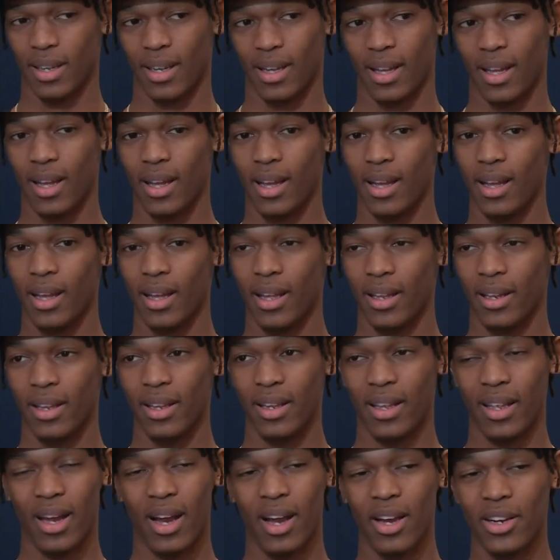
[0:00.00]
Uh,
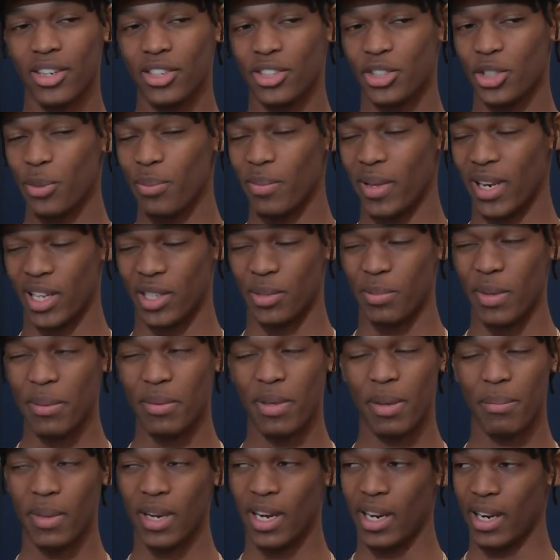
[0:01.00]
under two minutes,
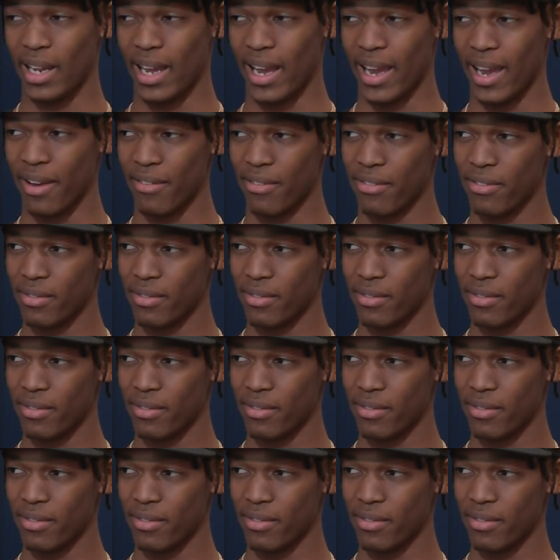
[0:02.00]
maybe a minute and a half.